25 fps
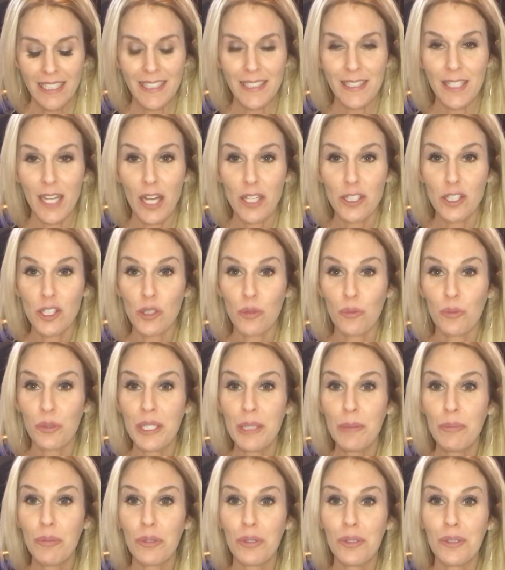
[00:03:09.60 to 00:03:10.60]
not
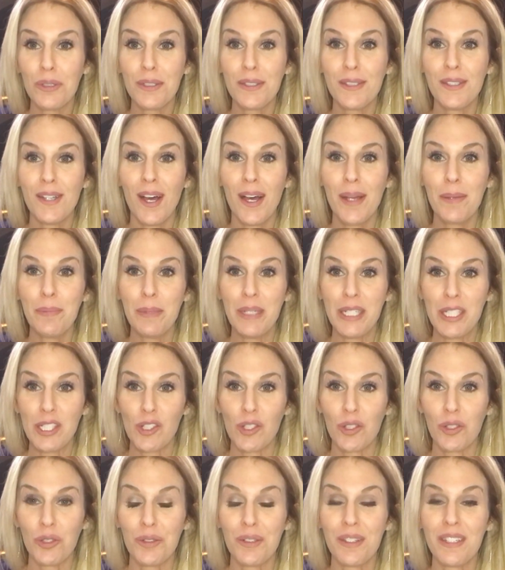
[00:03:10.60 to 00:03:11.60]
cerebral, not
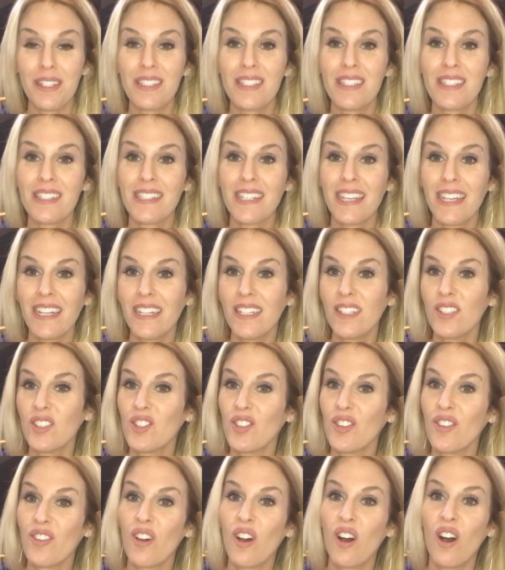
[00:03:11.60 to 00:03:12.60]
mental. This is getting
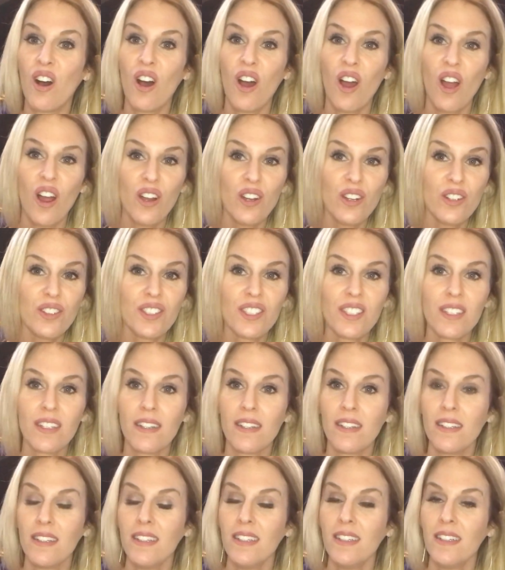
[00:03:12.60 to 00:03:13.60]
to the heart
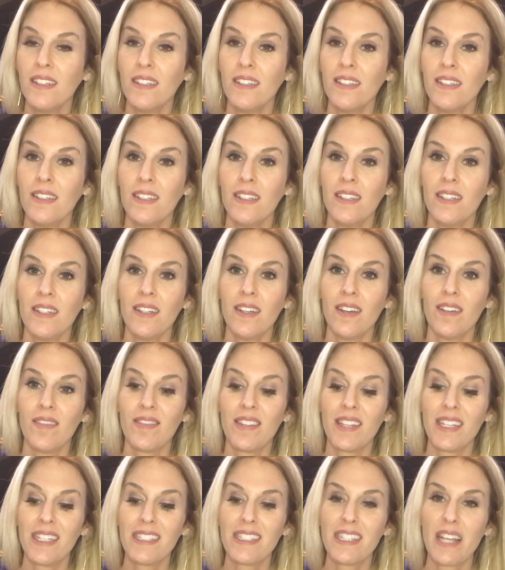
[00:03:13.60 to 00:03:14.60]
of
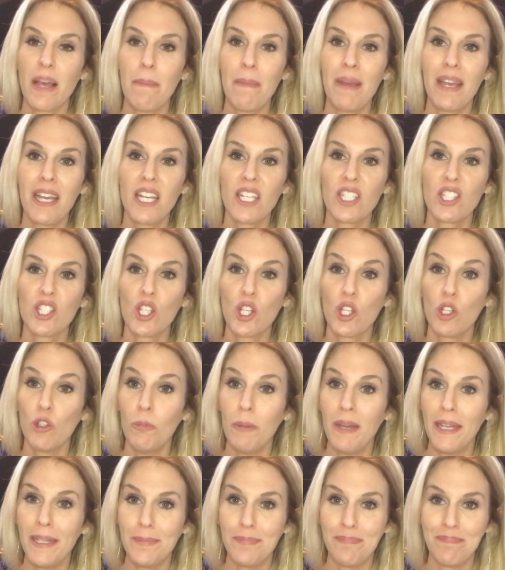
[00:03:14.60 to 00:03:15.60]
things that make us
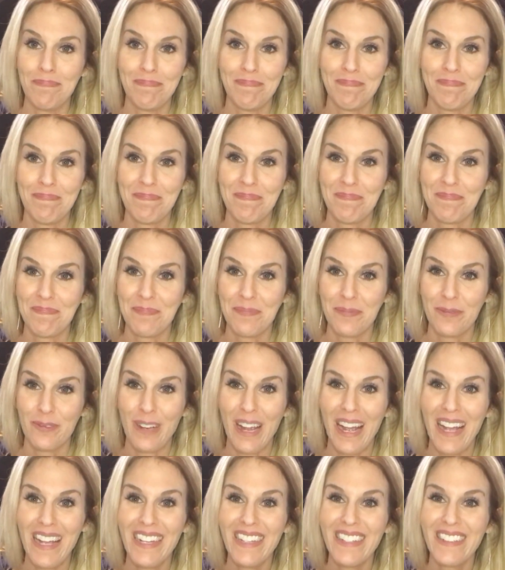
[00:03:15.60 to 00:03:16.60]
human,
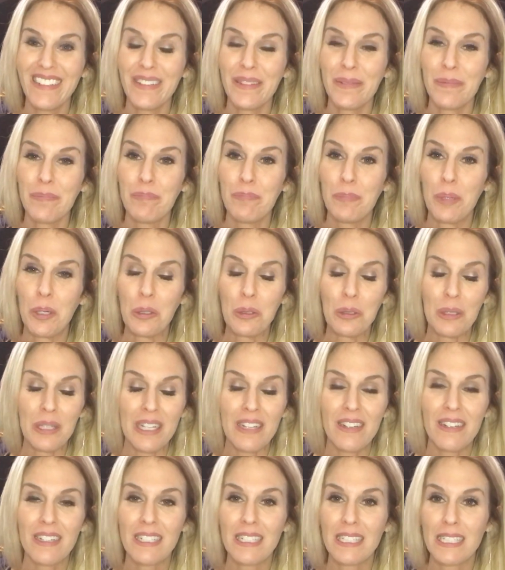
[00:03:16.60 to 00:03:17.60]
right?
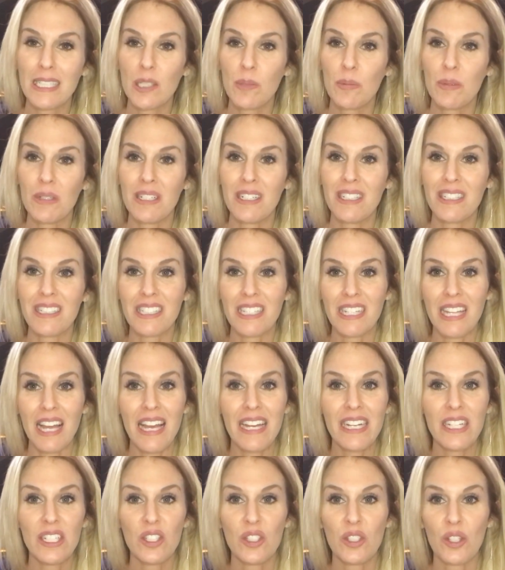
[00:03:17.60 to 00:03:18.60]
Polaric experience,
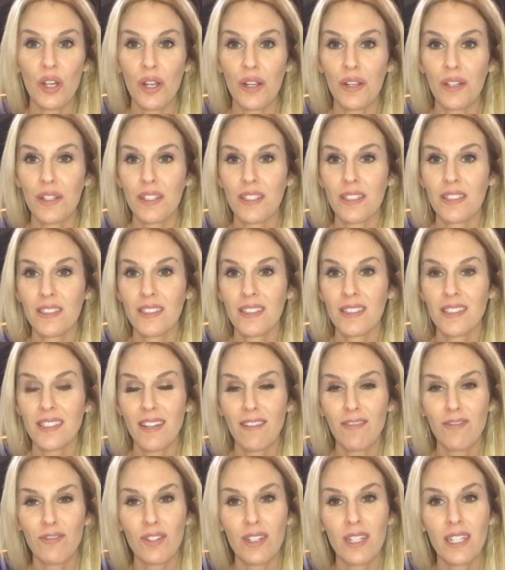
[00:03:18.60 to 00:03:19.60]
light and dark,
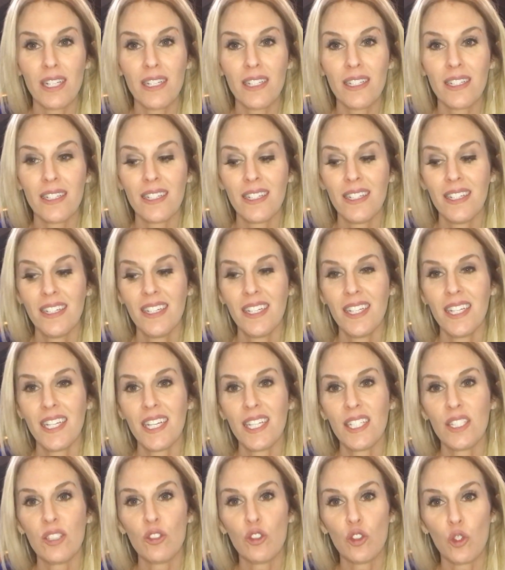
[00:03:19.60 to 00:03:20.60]
suffering
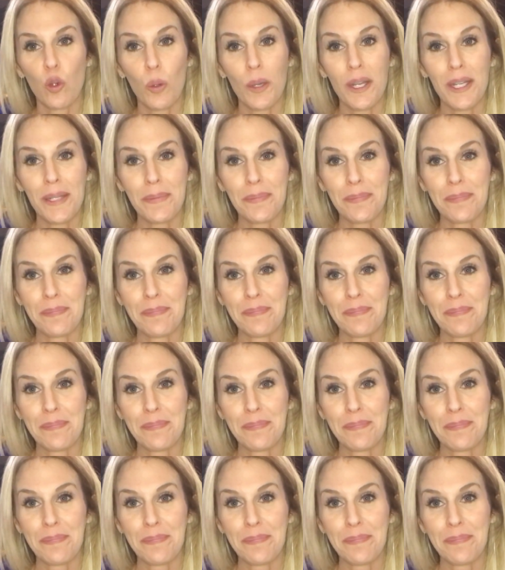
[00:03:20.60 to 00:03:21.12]
and joy,